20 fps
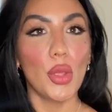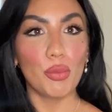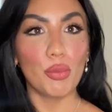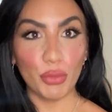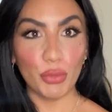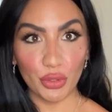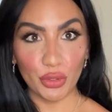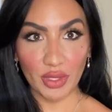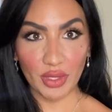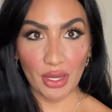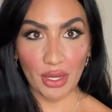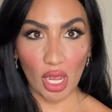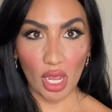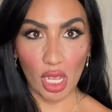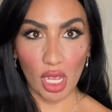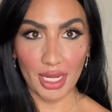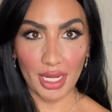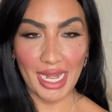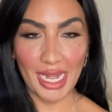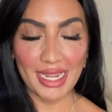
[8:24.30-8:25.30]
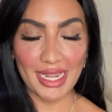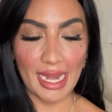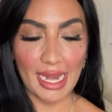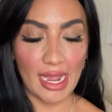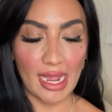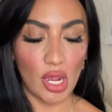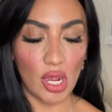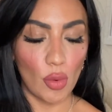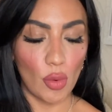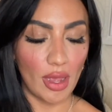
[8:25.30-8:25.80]
Moving on,
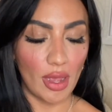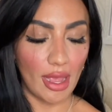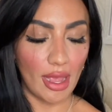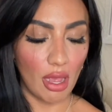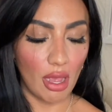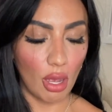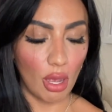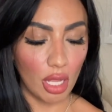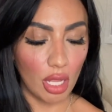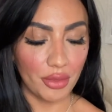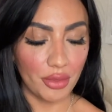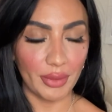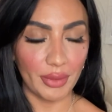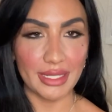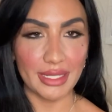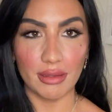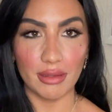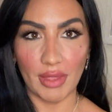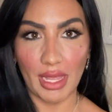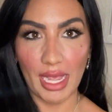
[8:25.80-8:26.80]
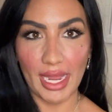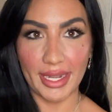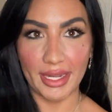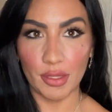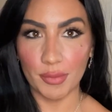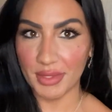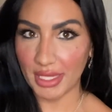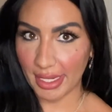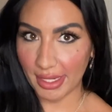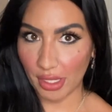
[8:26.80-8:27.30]
now all the rest of the
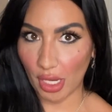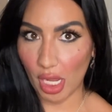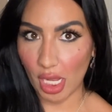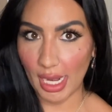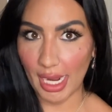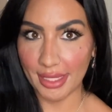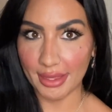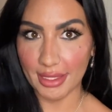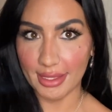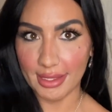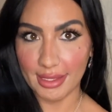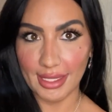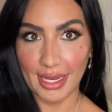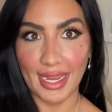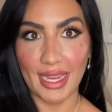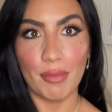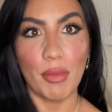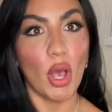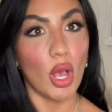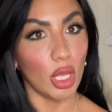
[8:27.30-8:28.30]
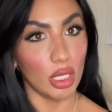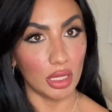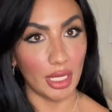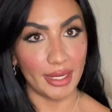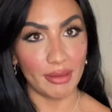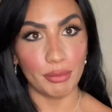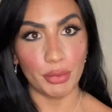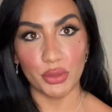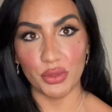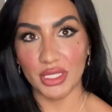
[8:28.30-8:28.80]
items I got at the same
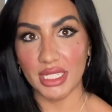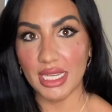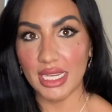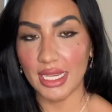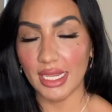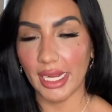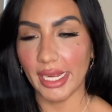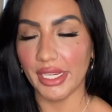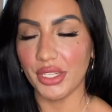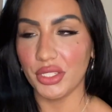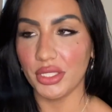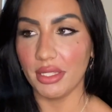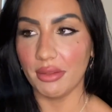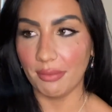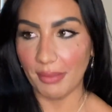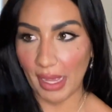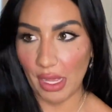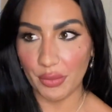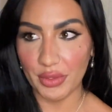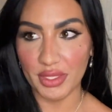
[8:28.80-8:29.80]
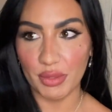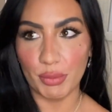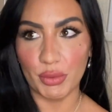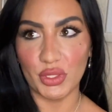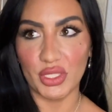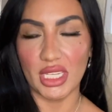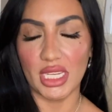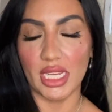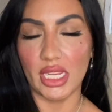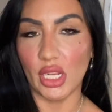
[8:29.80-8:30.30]
online boutique. I actually found this
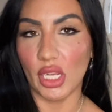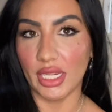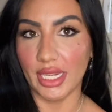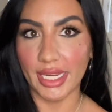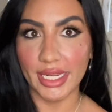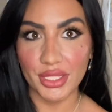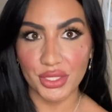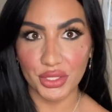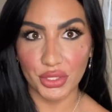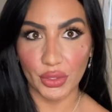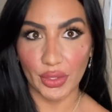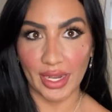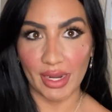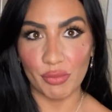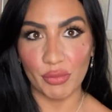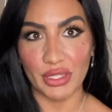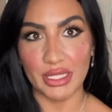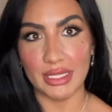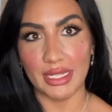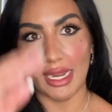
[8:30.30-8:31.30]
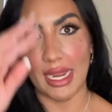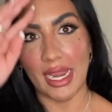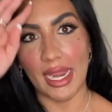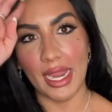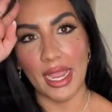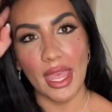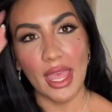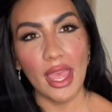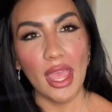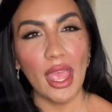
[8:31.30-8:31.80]
boutique on Instagram one
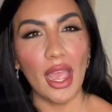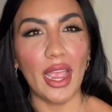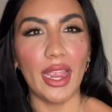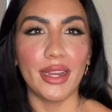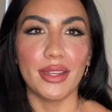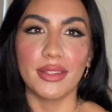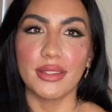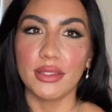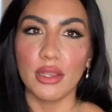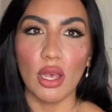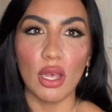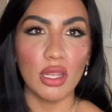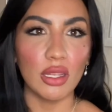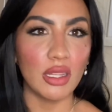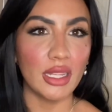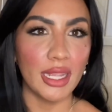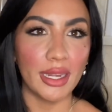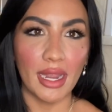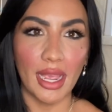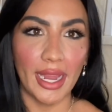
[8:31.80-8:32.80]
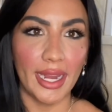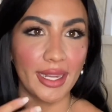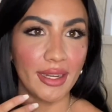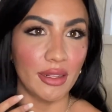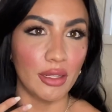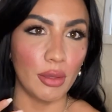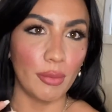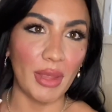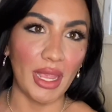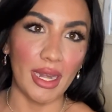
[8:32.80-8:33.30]
day. I saw an
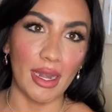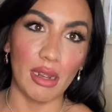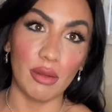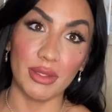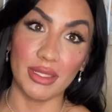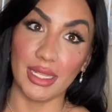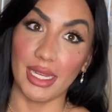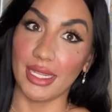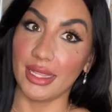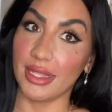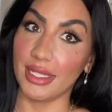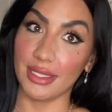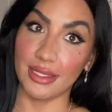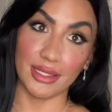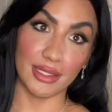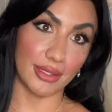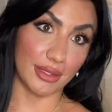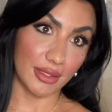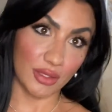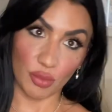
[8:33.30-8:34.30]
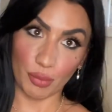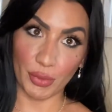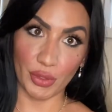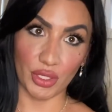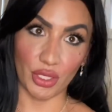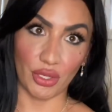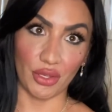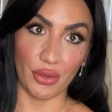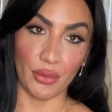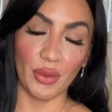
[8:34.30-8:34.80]
item and I was like, this is super
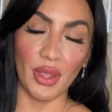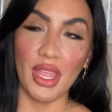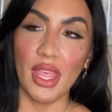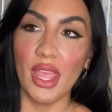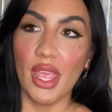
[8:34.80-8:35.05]
cute.